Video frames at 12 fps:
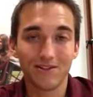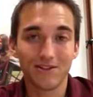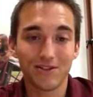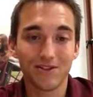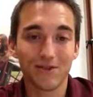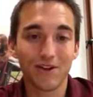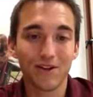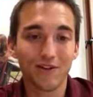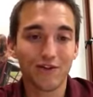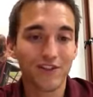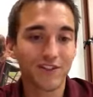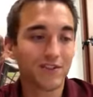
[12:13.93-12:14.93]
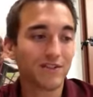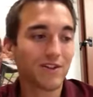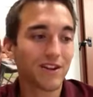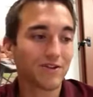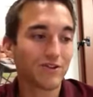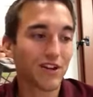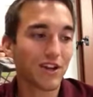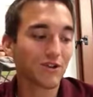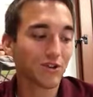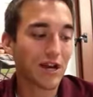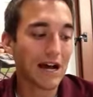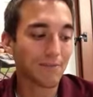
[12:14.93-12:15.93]
So under physical
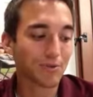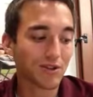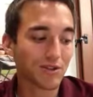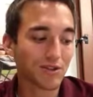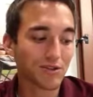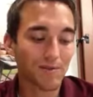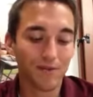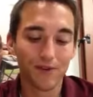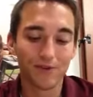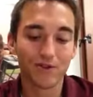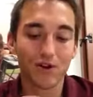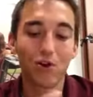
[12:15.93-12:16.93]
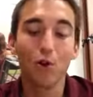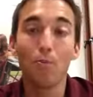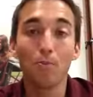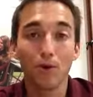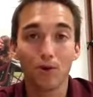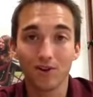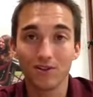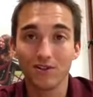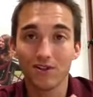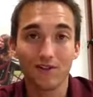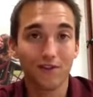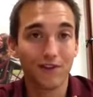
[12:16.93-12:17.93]
education options, there's a HOPE
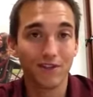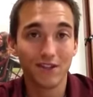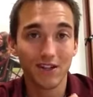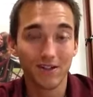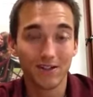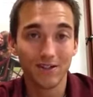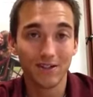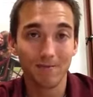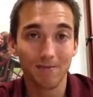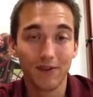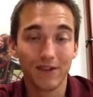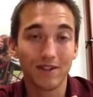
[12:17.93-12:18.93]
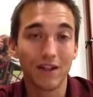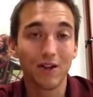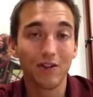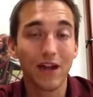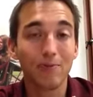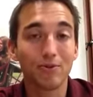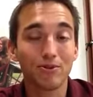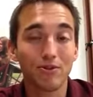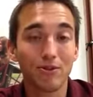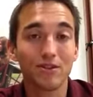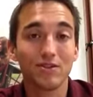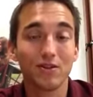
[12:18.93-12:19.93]
course, the first thing listed. That's health
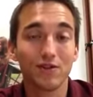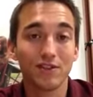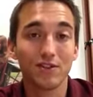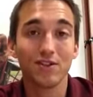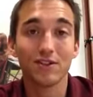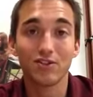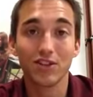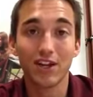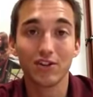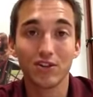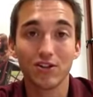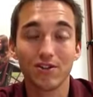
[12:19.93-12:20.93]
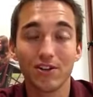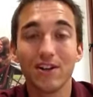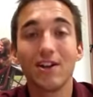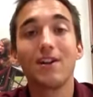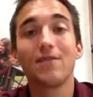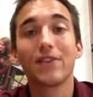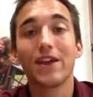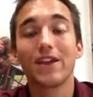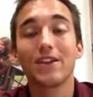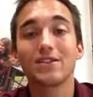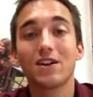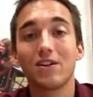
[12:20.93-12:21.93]
opportunities through physical education. And
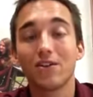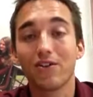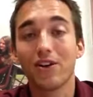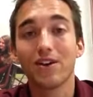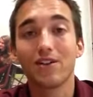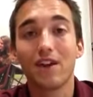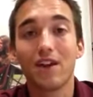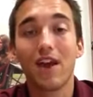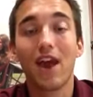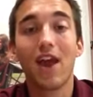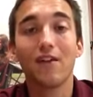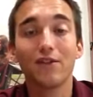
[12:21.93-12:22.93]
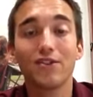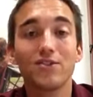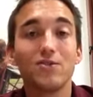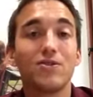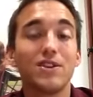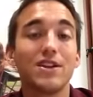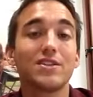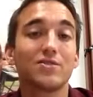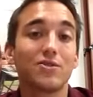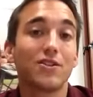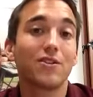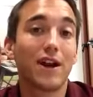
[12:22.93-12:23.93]
it's a credit that every student needs in
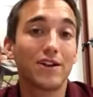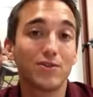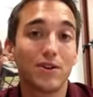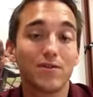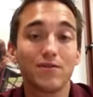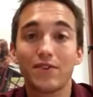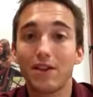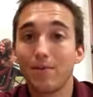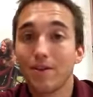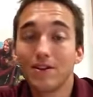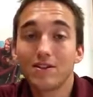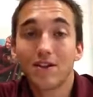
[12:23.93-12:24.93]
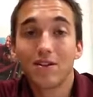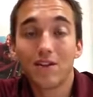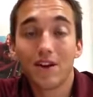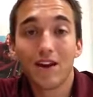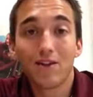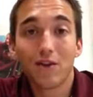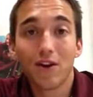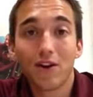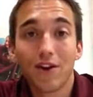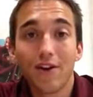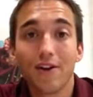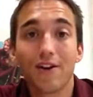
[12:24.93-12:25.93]
order to graduate. Typically it's done in the 9th grade
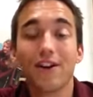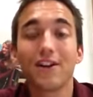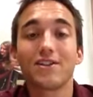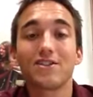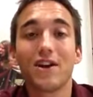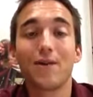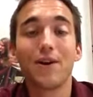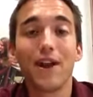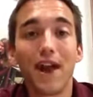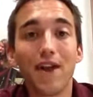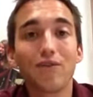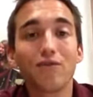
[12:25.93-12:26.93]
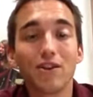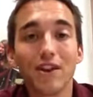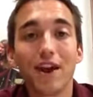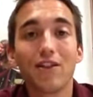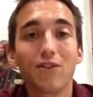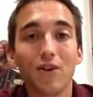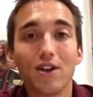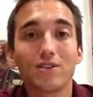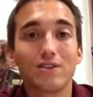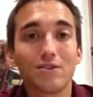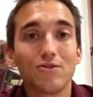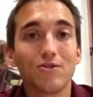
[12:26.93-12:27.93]
year. So I want every 9th grade
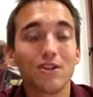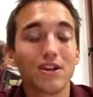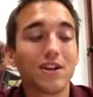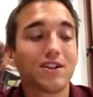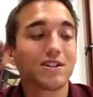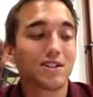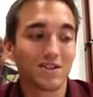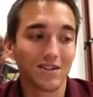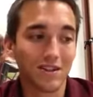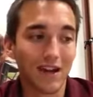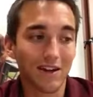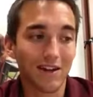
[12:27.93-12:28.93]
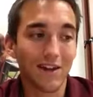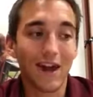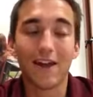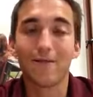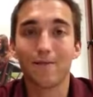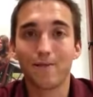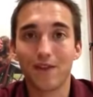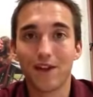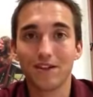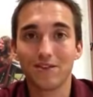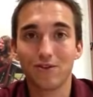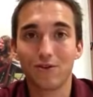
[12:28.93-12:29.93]
student to select that
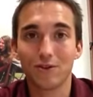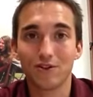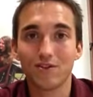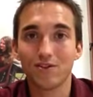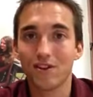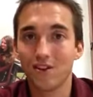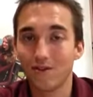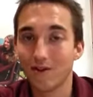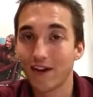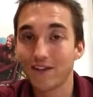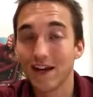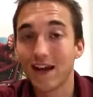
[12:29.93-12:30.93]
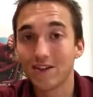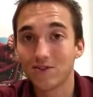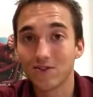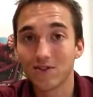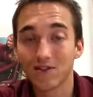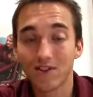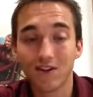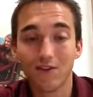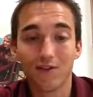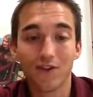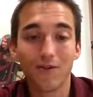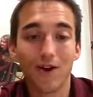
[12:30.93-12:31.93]
as a course. And note it has an asterisk there
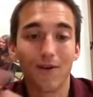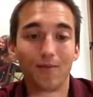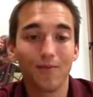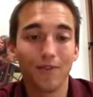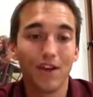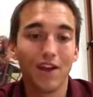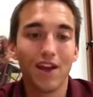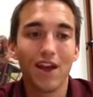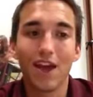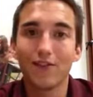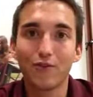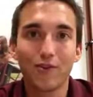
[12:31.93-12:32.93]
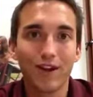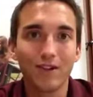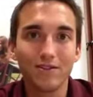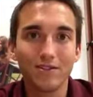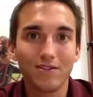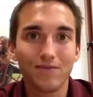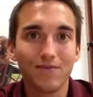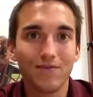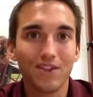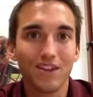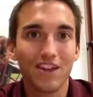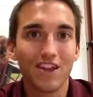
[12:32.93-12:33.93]
for you all. Everyone else,
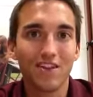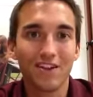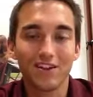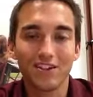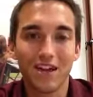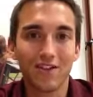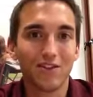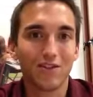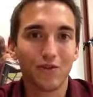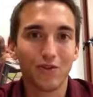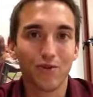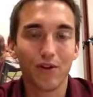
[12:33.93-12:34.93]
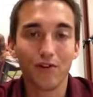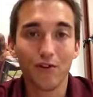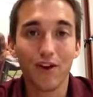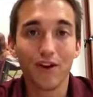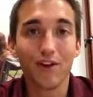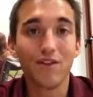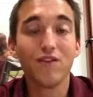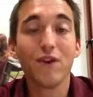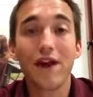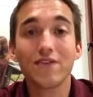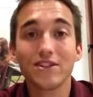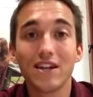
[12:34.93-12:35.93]
like 10th through 12th grade, if you
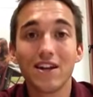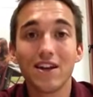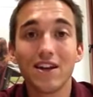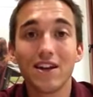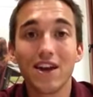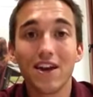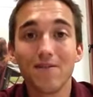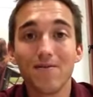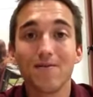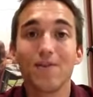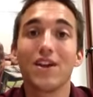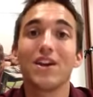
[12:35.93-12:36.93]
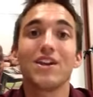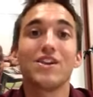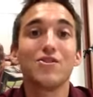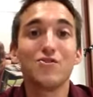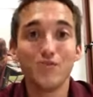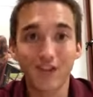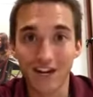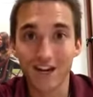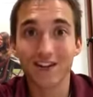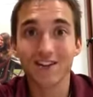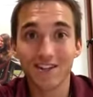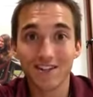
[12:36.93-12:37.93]
haven't taken it yet, you
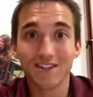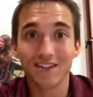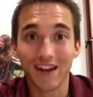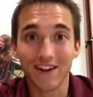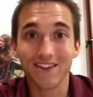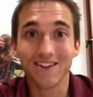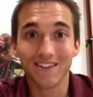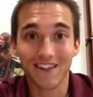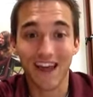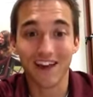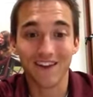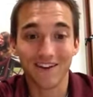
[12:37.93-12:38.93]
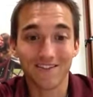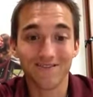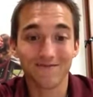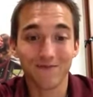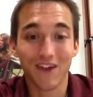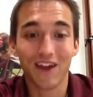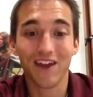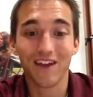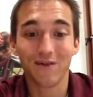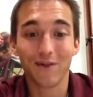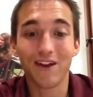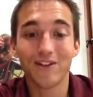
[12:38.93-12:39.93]
need to select that. Okay,
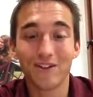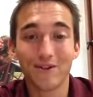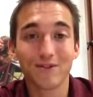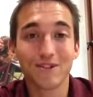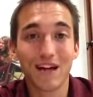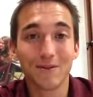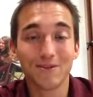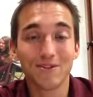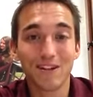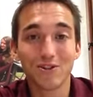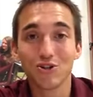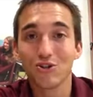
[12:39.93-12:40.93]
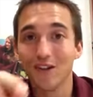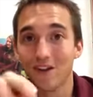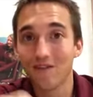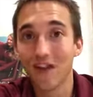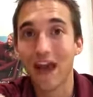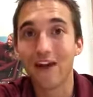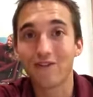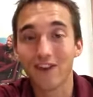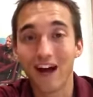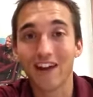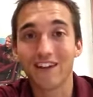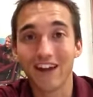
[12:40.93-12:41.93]
and write in the notes comment section, have
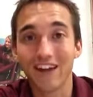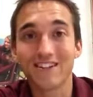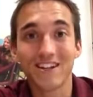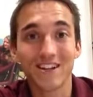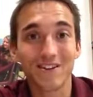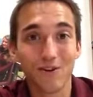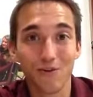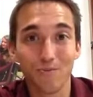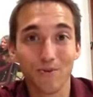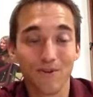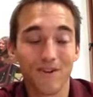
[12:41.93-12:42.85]
not yet taken HOPE.